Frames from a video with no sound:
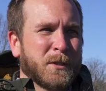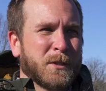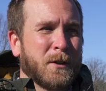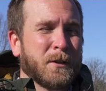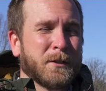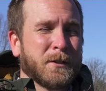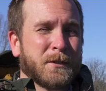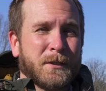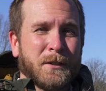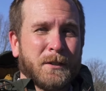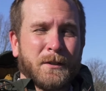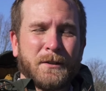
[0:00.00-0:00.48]

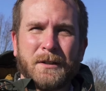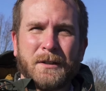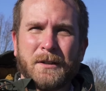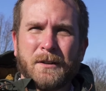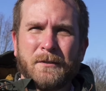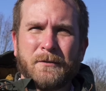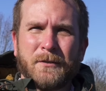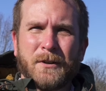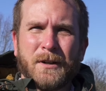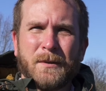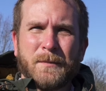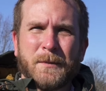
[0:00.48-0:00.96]
also, you know,
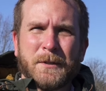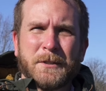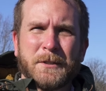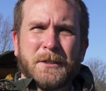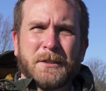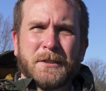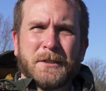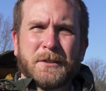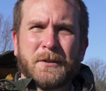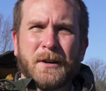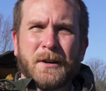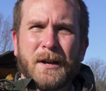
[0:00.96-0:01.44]
very much
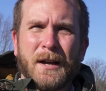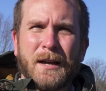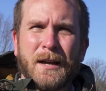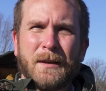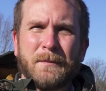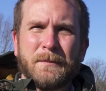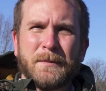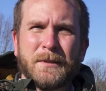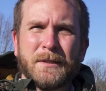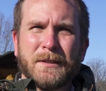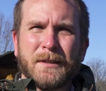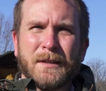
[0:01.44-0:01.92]

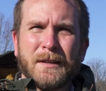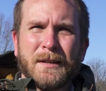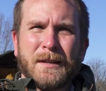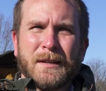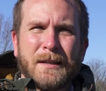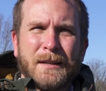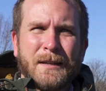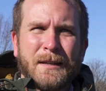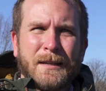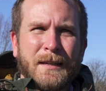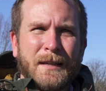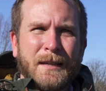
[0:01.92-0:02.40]
described
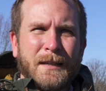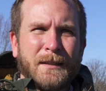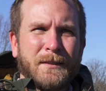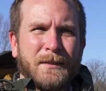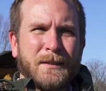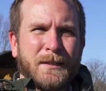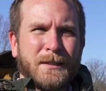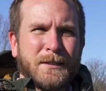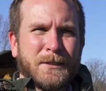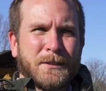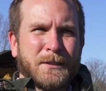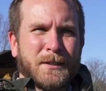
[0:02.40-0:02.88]
in
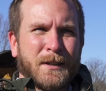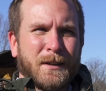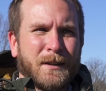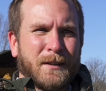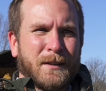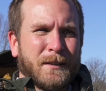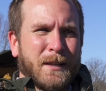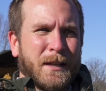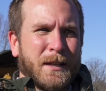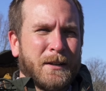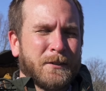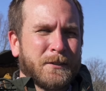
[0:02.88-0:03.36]
these
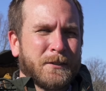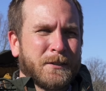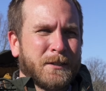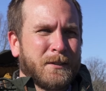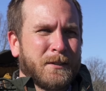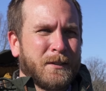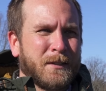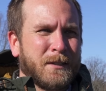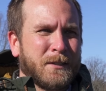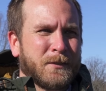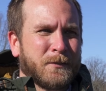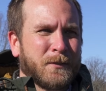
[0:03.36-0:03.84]
letters
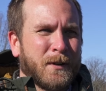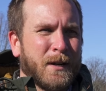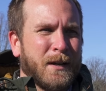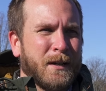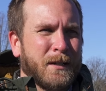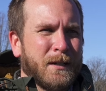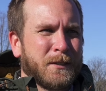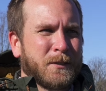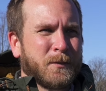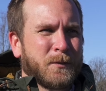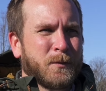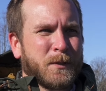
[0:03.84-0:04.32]
and these
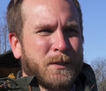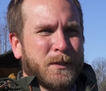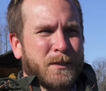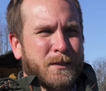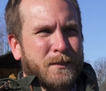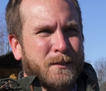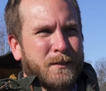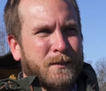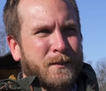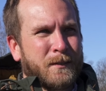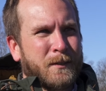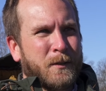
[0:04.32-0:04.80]
writings,
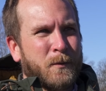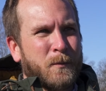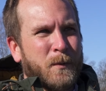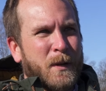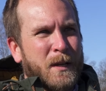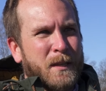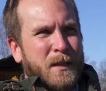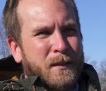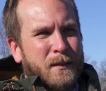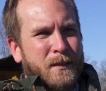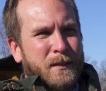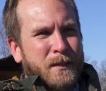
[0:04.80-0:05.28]
was the
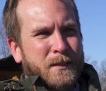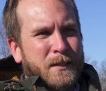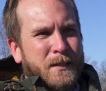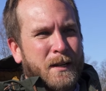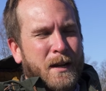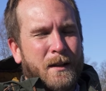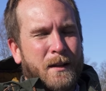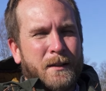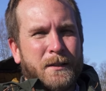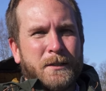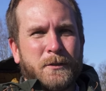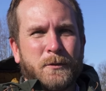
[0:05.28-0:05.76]
way that these
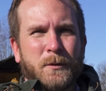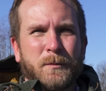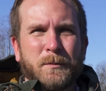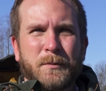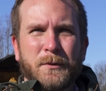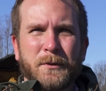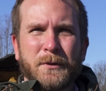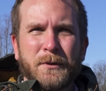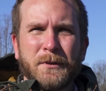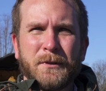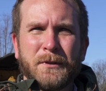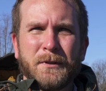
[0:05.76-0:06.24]
hollies were
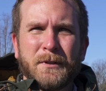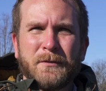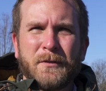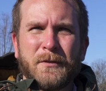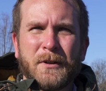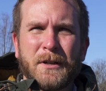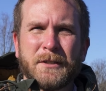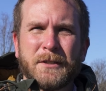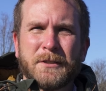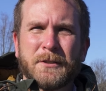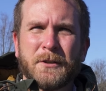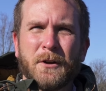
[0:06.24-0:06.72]
pruned,
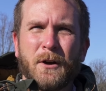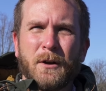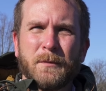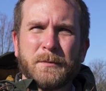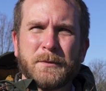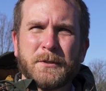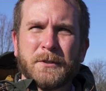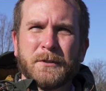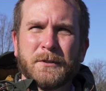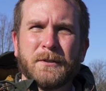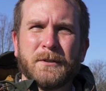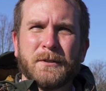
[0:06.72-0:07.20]
very
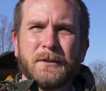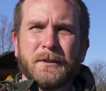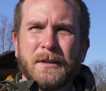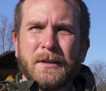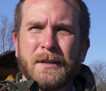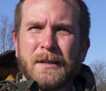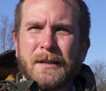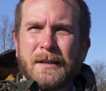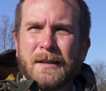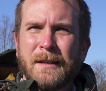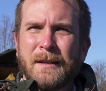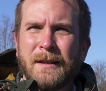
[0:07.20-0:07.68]
sculptural,
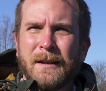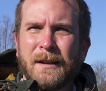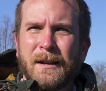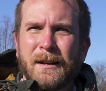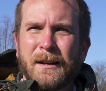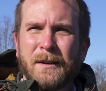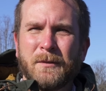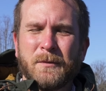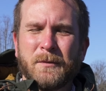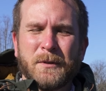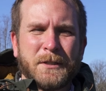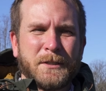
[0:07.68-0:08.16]

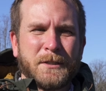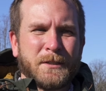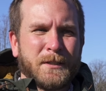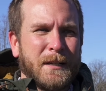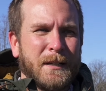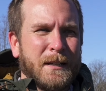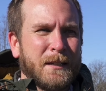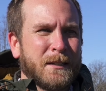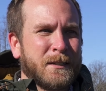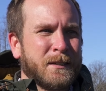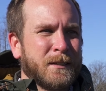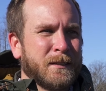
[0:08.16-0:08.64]
which
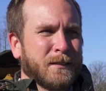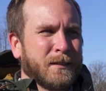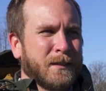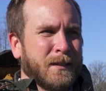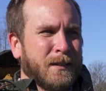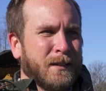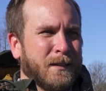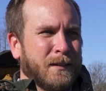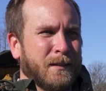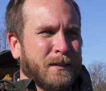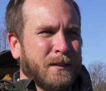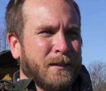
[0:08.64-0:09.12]

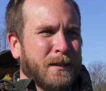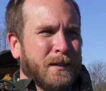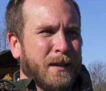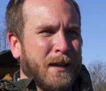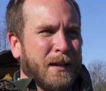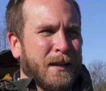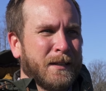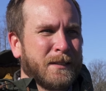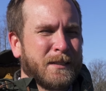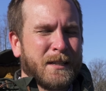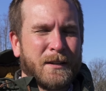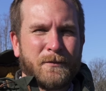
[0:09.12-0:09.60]
instantly
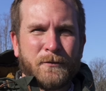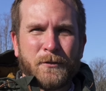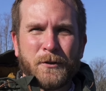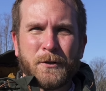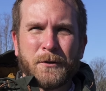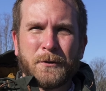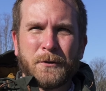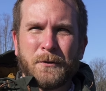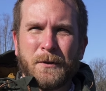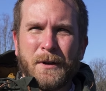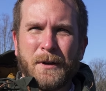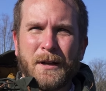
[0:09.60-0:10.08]
adds that
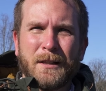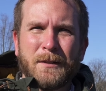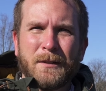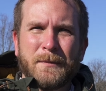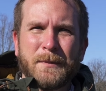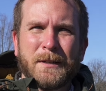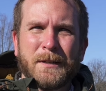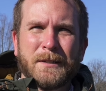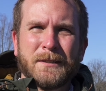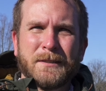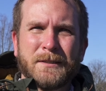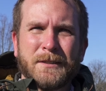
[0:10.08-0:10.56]
vertical
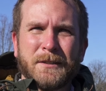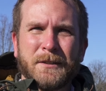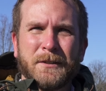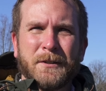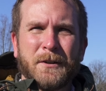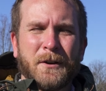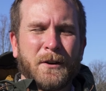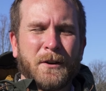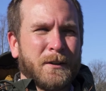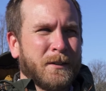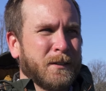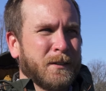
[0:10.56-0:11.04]
element to the
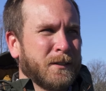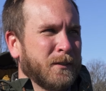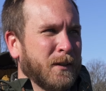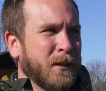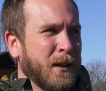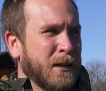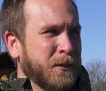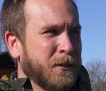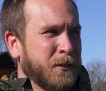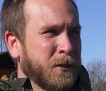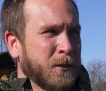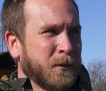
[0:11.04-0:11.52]
garden. So
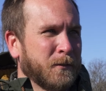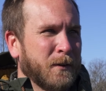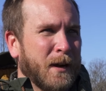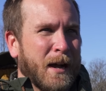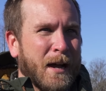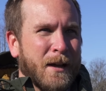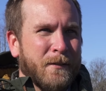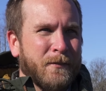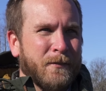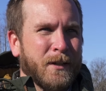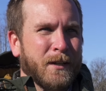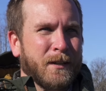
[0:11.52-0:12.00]
as you're
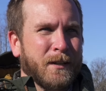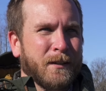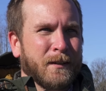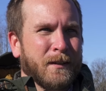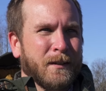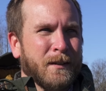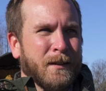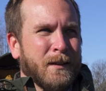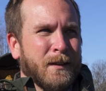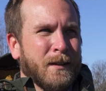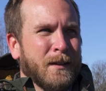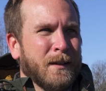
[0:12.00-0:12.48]
arriving
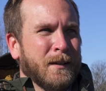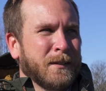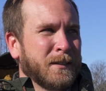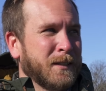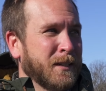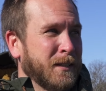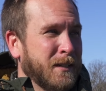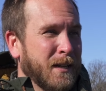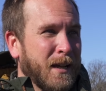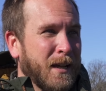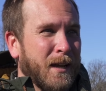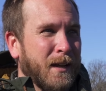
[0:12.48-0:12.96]

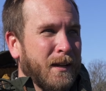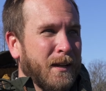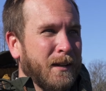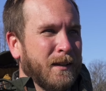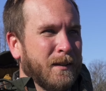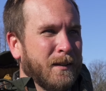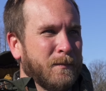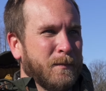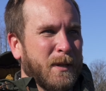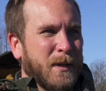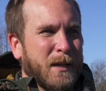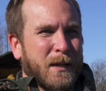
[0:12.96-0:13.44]
today
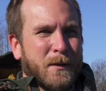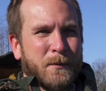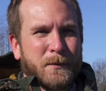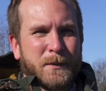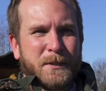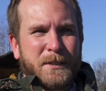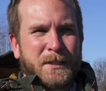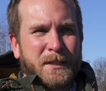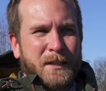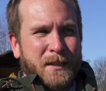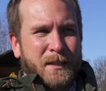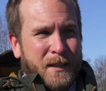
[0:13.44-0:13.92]
and being able to
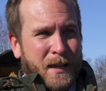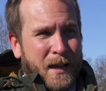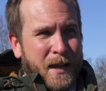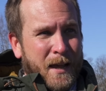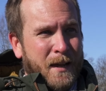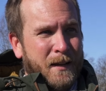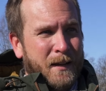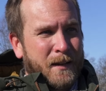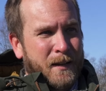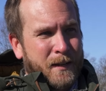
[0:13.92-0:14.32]
see that